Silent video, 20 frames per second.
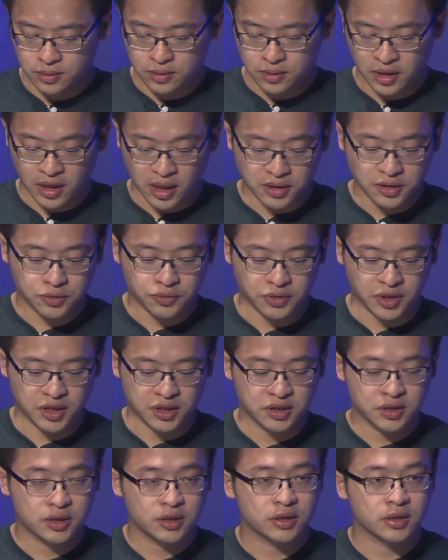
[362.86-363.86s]
countries.
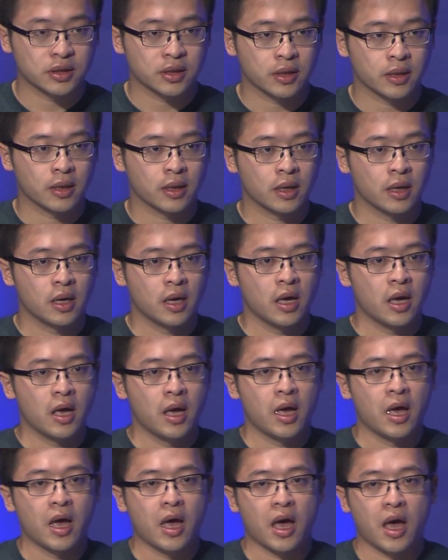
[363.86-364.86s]

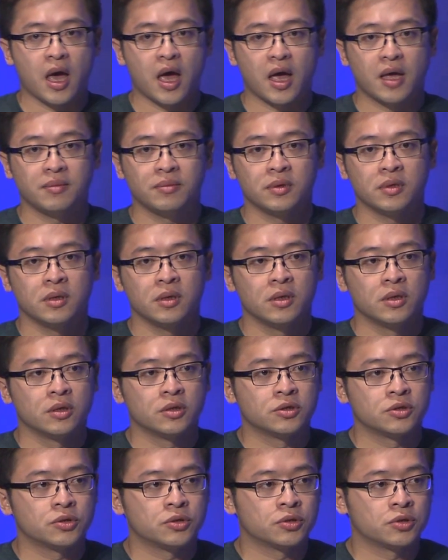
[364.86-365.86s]
And
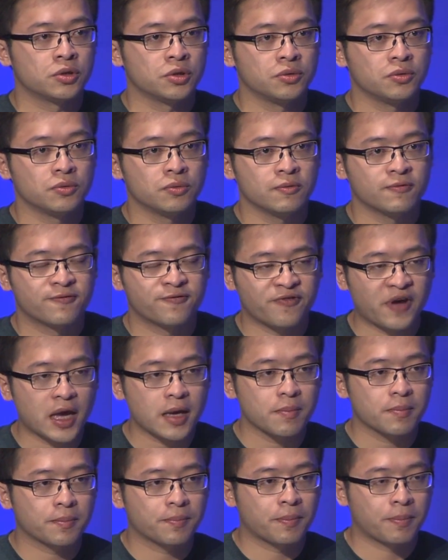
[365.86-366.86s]
to fight
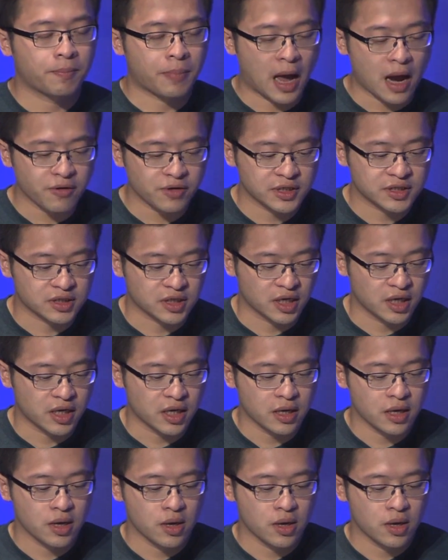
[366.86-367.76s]
piracy,